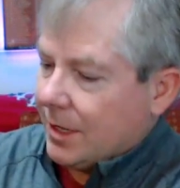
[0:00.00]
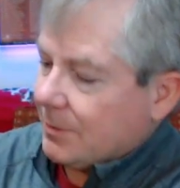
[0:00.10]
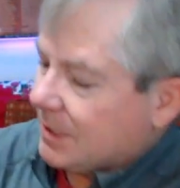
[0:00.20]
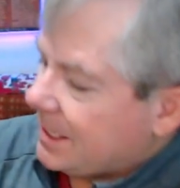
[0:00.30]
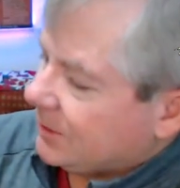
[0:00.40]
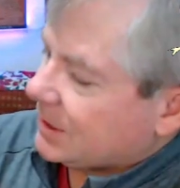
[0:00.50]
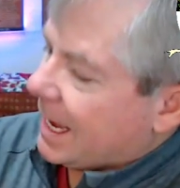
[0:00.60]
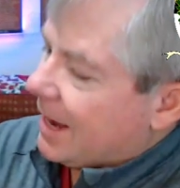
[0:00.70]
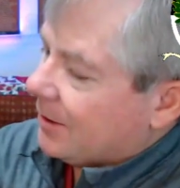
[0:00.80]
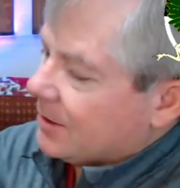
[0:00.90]
Well, he was an Eagle
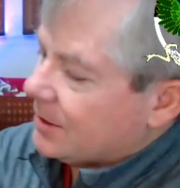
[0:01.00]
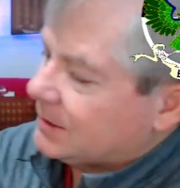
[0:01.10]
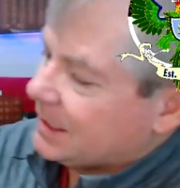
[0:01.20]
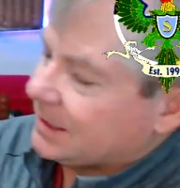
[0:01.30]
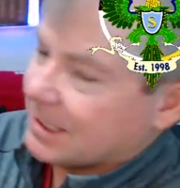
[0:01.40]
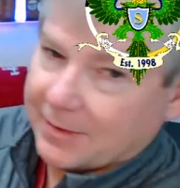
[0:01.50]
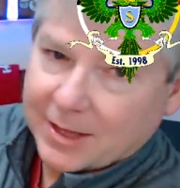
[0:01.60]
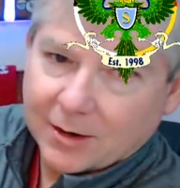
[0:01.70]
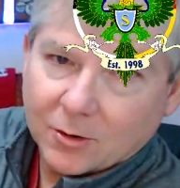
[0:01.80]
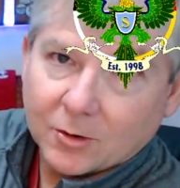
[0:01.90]
Scout. And you can see he's got
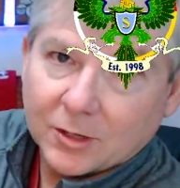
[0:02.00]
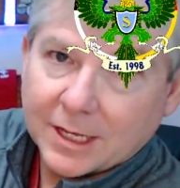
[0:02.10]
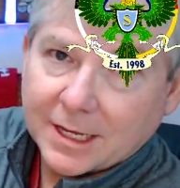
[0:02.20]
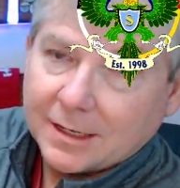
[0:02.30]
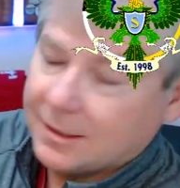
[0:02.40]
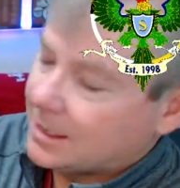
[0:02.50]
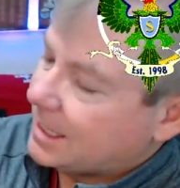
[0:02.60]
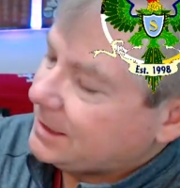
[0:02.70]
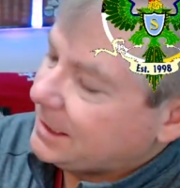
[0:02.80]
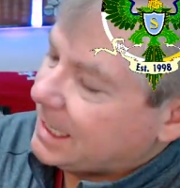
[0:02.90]
that early
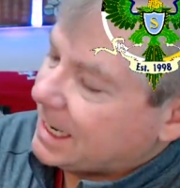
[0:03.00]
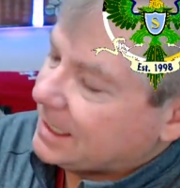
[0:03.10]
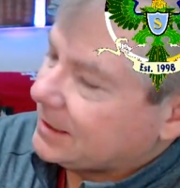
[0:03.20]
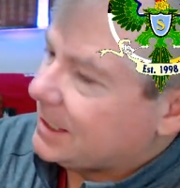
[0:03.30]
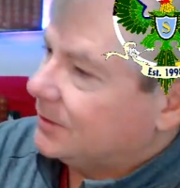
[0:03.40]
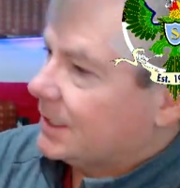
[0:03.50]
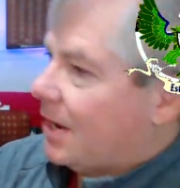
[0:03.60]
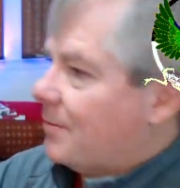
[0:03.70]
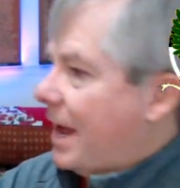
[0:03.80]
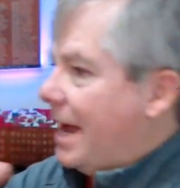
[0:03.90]
1980s Eagle
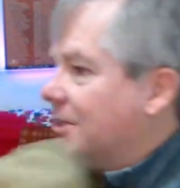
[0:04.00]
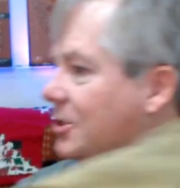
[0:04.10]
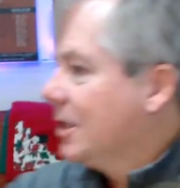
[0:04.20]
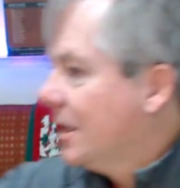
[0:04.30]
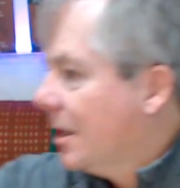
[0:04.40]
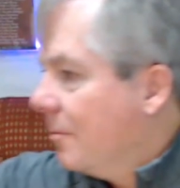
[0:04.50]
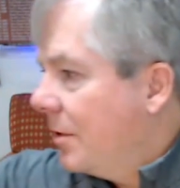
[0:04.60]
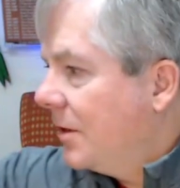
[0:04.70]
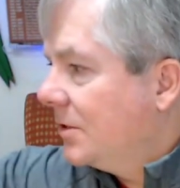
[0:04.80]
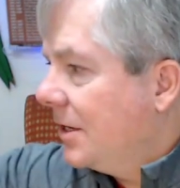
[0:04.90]
Scout patch.
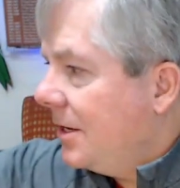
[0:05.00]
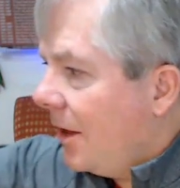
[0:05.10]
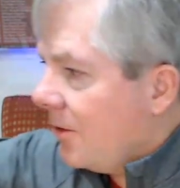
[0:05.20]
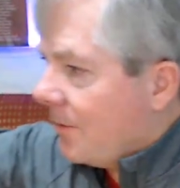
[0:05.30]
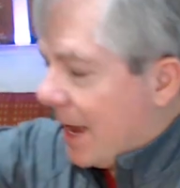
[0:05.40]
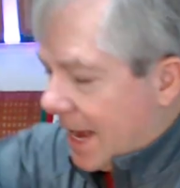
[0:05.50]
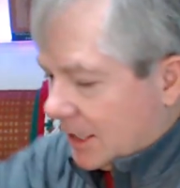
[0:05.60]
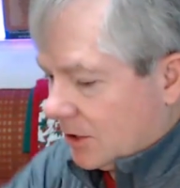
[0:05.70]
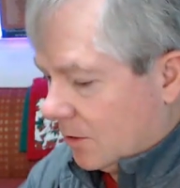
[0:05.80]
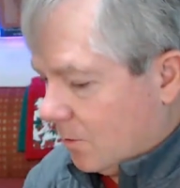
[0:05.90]
But there's another
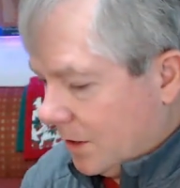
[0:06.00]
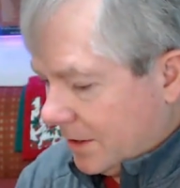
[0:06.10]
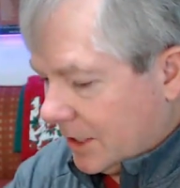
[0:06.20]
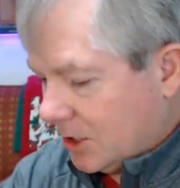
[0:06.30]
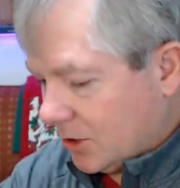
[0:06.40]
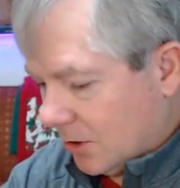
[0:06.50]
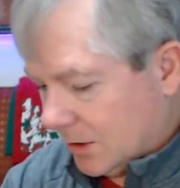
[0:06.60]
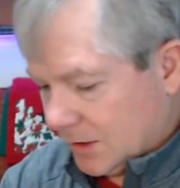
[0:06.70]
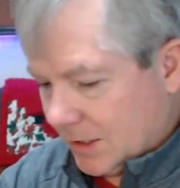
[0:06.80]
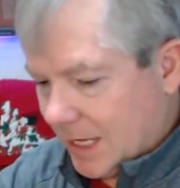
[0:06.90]
patch on one of these
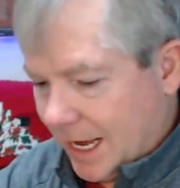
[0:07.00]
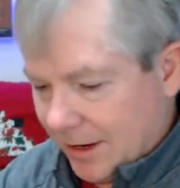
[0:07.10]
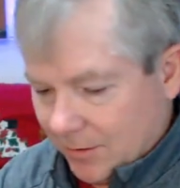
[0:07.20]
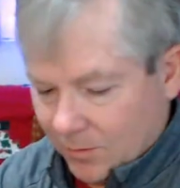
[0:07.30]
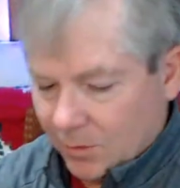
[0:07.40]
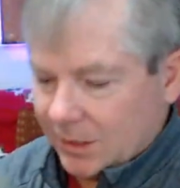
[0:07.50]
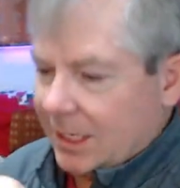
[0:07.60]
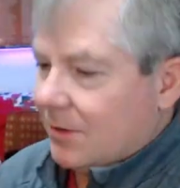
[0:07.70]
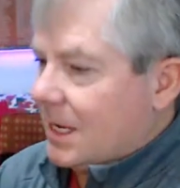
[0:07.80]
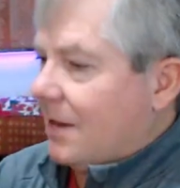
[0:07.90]
shirts that will
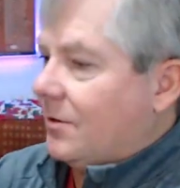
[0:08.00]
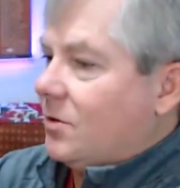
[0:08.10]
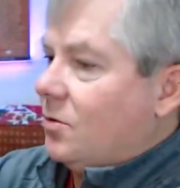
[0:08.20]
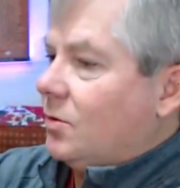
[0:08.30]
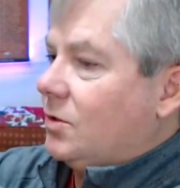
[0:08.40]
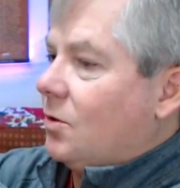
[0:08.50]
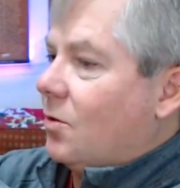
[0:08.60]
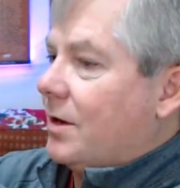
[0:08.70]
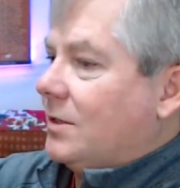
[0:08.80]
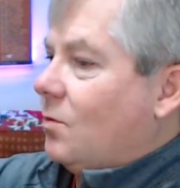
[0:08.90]
tell kind of a cool
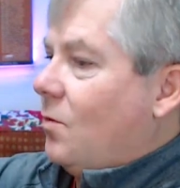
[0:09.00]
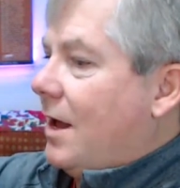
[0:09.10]
story as